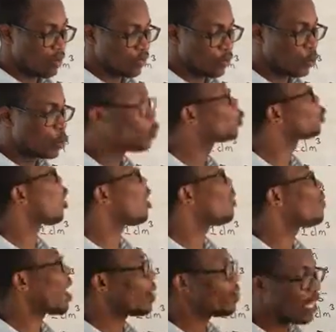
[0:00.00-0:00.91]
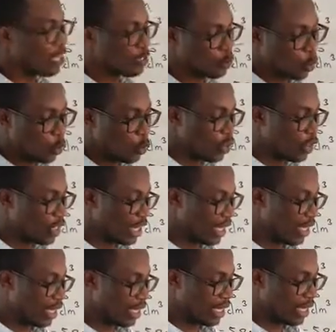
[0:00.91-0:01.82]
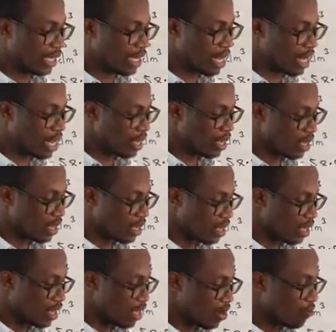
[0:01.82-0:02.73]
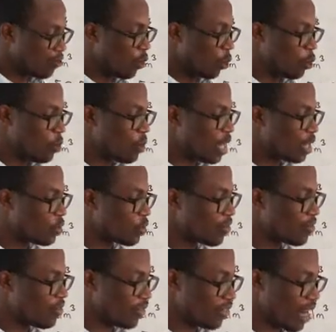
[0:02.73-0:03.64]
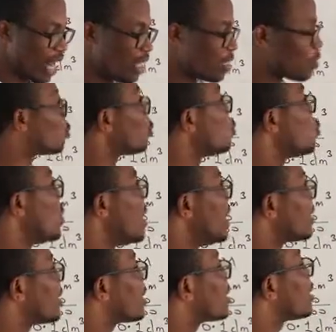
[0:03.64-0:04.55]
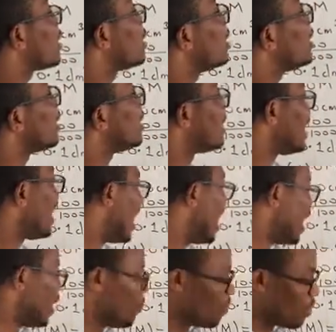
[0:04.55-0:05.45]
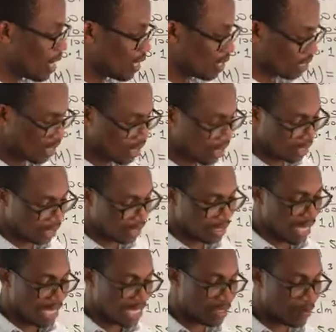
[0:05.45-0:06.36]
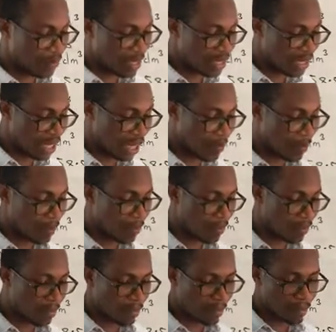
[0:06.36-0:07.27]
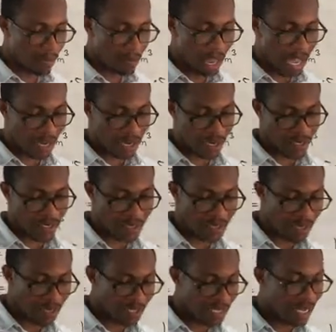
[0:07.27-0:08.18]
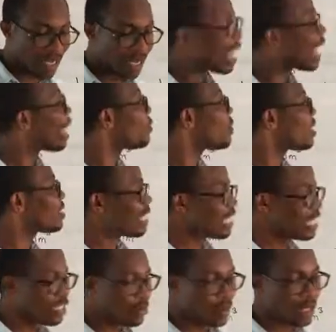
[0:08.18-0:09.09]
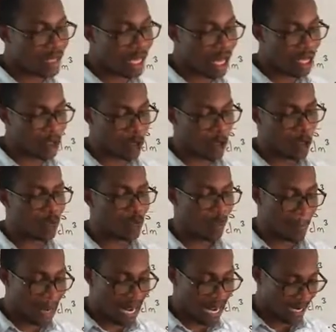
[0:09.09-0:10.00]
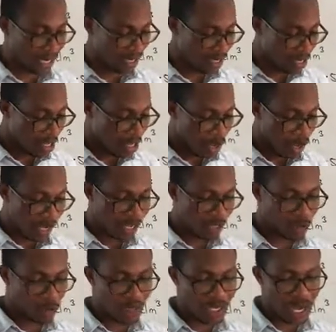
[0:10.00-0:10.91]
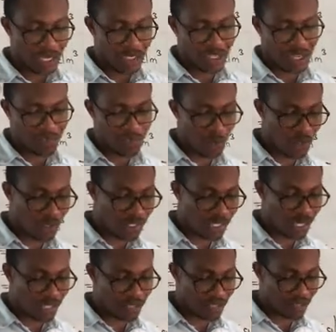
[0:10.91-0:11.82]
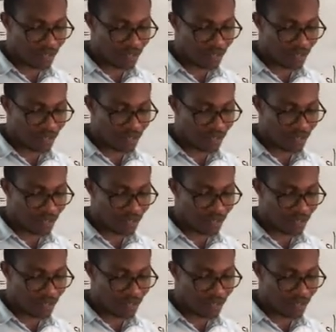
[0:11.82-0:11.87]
you top up the solution in the volumetric flask to reach the 100 centimeter mark, the 100 centimeter cube mark. Okay, so that's the process